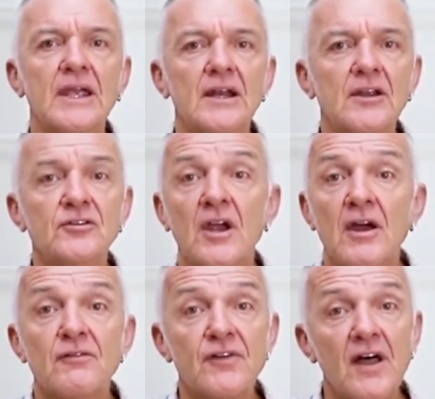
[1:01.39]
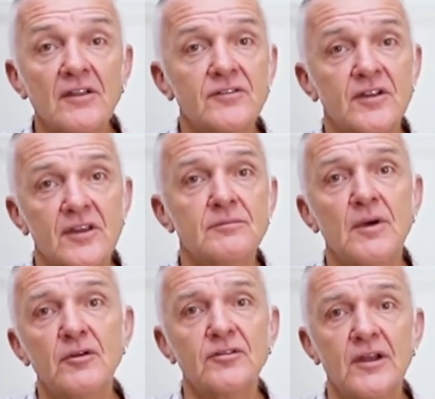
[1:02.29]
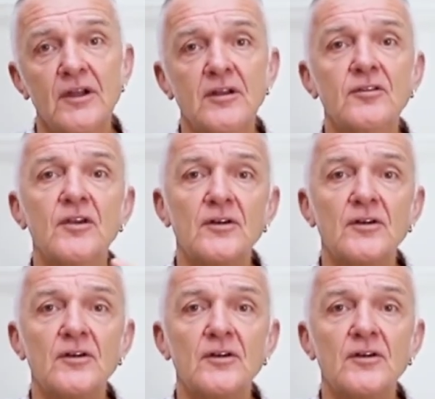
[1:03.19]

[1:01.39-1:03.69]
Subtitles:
English faster than most learners